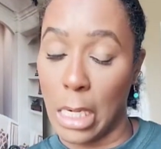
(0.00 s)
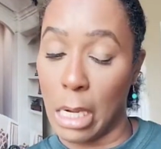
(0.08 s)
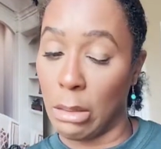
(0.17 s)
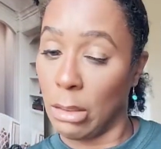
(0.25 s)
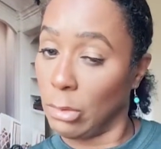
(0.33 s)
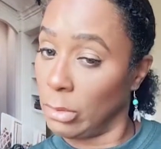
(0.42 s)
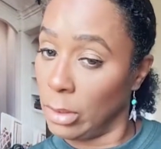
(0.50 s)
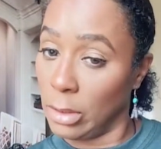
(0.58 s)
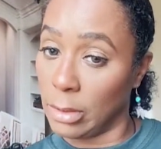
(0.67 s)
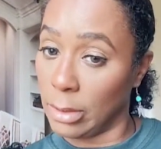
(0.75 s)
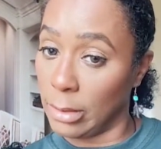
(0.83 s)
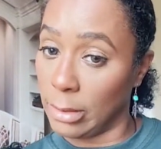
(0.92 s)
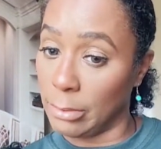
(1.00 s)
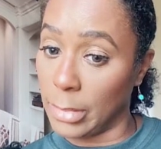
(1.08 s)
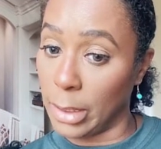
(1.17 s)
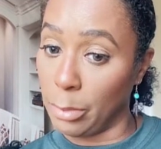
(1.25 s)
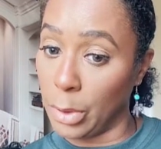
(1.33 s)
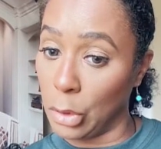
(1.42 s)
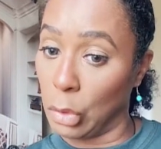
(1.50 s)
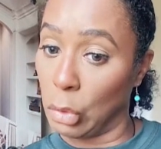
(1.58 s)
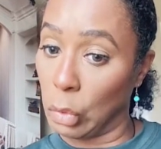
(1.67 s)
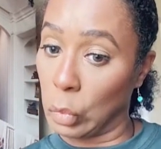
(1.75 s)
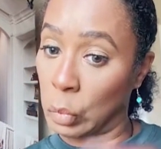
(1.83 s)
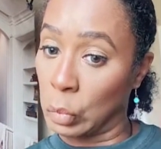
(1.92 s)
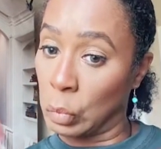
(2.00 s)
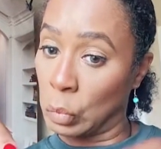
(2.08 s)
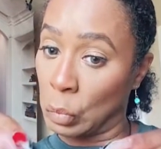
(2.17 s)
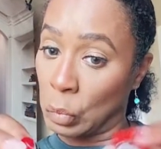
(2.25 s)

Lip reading: Now, I would say that might be a little